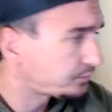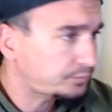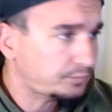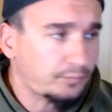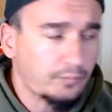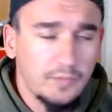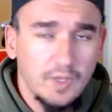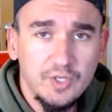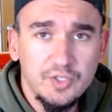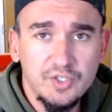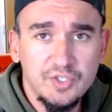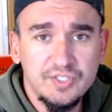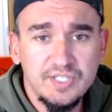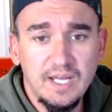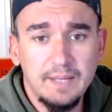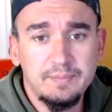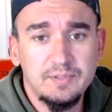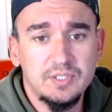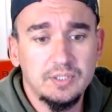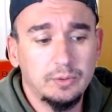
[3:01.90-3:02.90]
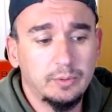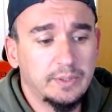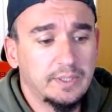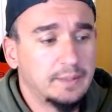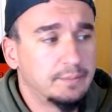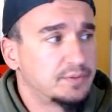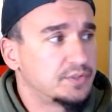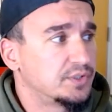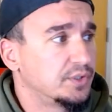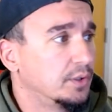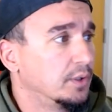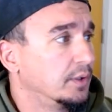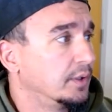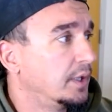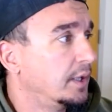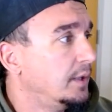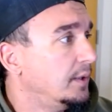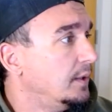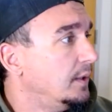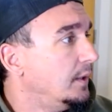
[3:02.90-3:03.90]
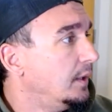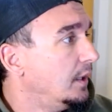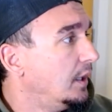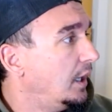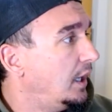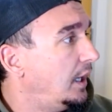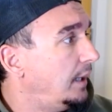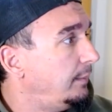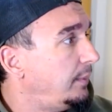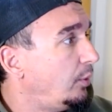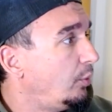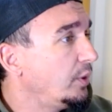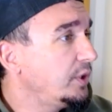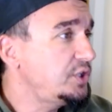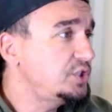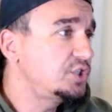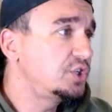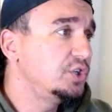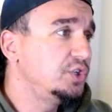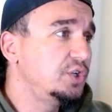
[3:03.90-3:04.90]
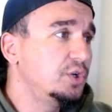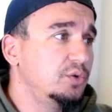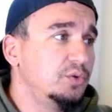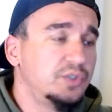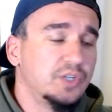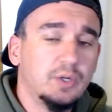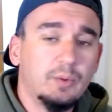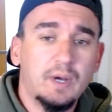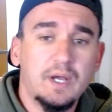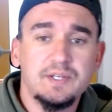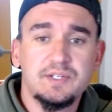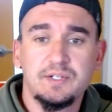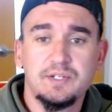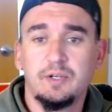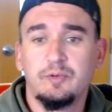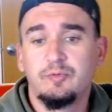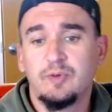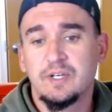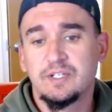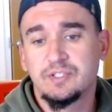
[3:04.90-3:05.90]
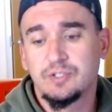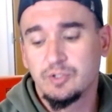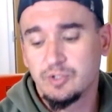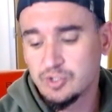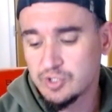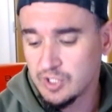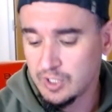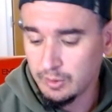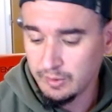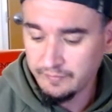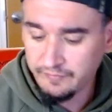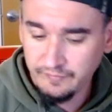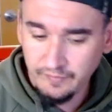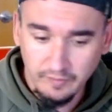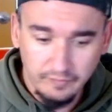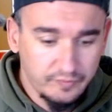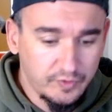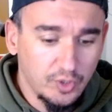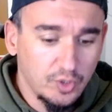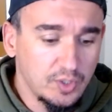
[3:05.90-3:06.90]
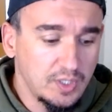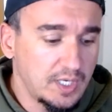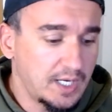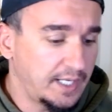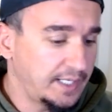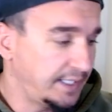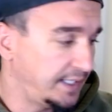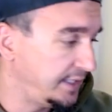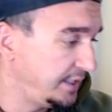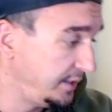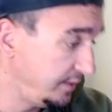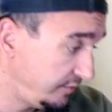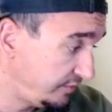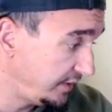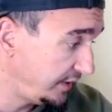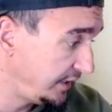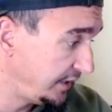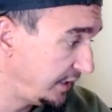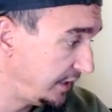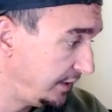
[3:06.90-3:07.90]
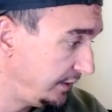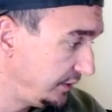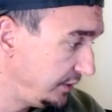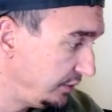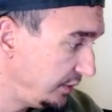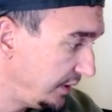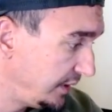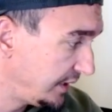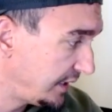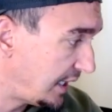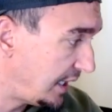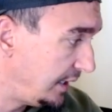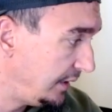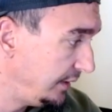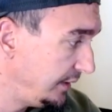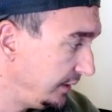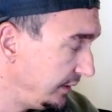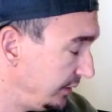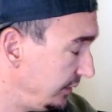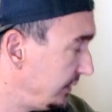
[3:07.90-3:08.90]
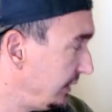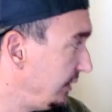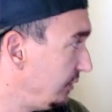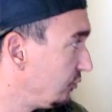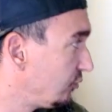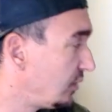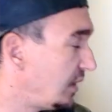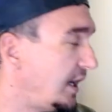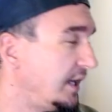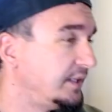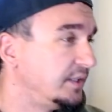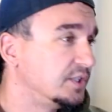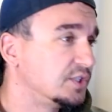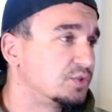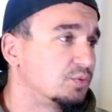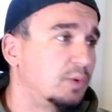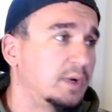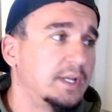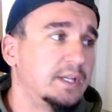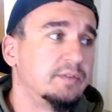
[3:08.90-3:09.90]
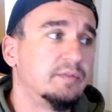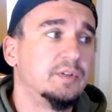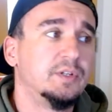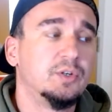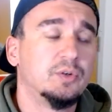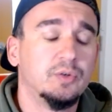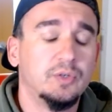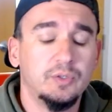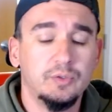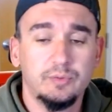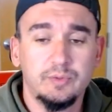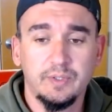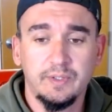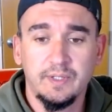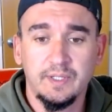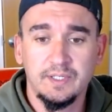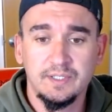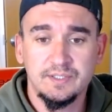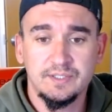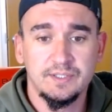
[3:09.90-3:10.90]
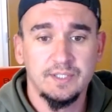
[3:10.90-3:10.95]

Just absolutely absurd. But what should you do as an investor? So if you're not in NVIDIA and you didn't ride this wave and you're new to this,